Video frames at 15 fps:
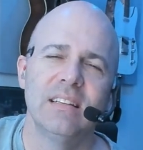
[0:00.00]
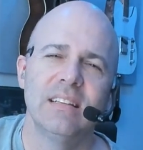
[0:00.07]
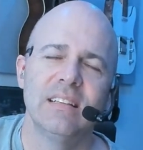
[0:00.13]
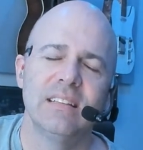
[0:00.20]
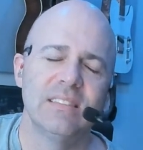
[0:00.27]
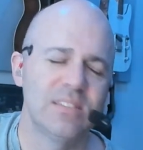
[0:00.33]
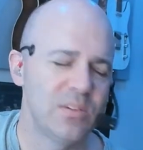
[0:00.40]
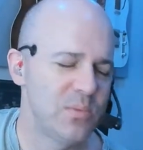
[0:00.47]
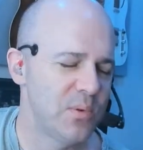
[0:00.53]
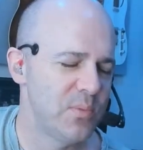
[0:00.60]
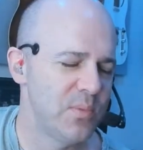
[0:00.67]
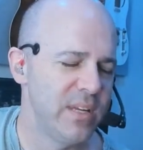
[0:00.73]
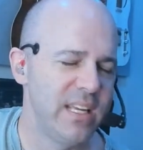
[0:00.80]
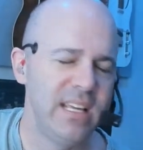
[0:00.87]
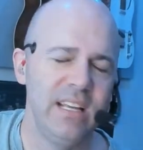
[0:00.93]
So
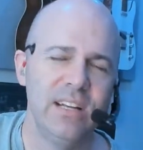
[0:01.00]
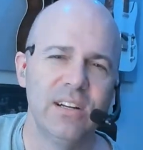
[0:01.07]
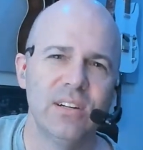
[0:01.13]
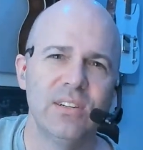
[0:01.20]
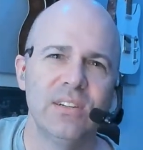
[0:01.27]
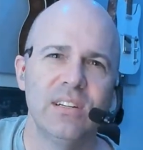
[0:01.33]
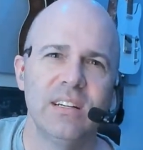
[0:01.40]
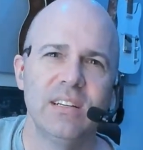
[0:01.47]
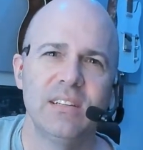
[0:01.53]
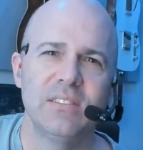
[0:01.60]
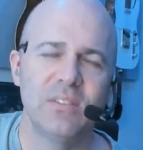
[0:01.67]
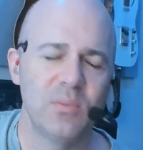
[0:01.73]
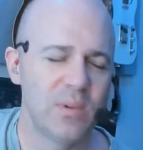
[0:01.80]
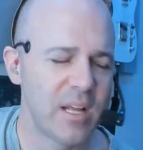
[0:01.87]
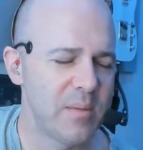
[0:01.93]

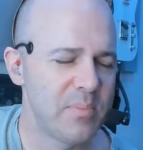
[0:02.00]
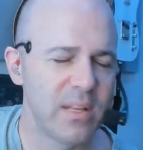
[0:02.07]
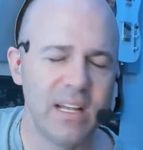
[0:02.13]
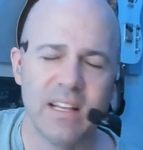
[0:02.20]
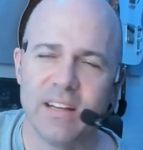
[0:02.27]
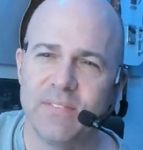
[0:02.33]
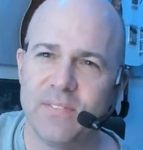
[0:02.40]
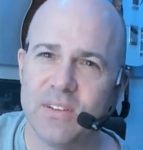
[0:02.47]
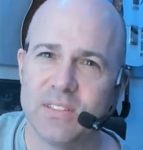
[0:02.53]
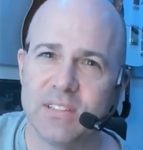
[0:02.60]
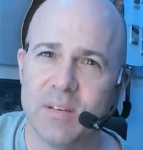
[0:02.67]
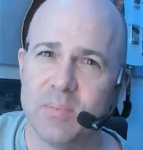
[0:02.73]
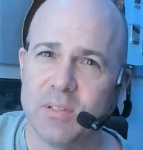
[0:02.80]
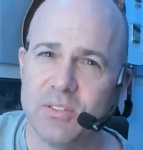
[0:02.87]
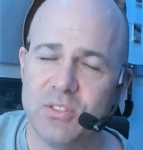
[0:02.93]
when I play, like, for
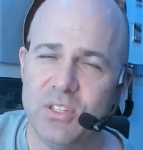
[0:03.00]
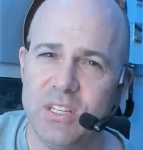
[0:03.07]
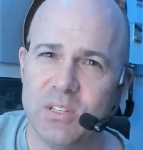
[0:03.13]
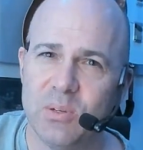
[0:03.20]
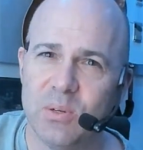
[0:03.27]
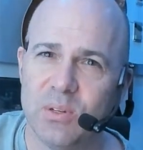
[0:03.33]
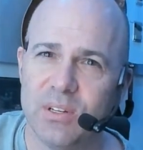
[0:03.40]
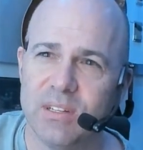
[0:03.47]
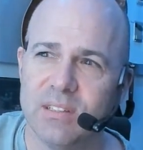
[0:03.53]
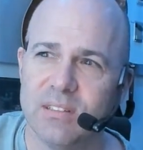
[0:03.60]
example, a G chord,